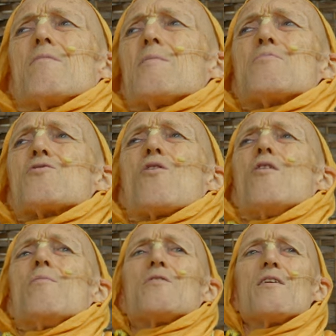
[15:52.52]

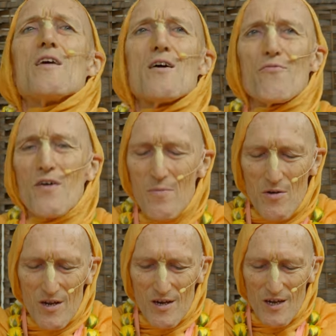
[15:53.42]
absorbed in their
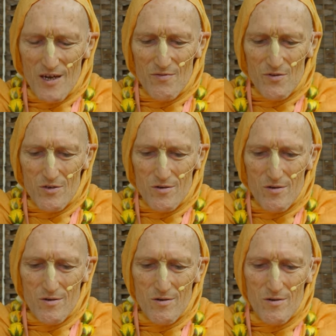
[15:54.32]
family lives,